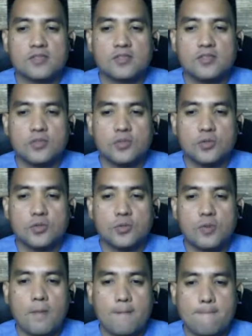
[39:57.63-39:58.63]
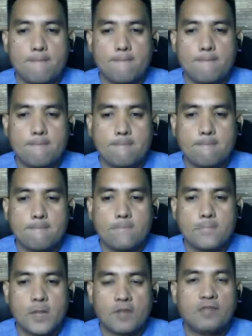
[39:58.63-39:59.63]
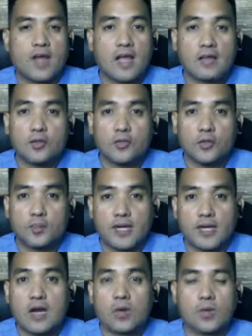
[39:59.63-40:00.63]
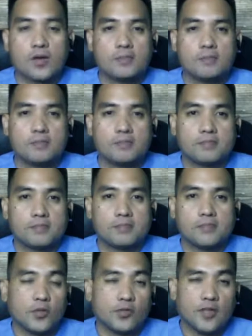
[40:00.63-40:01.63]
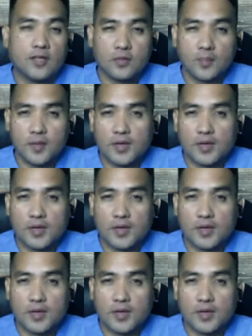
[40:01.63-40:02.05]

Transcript: do you value your per hour? Do you think your per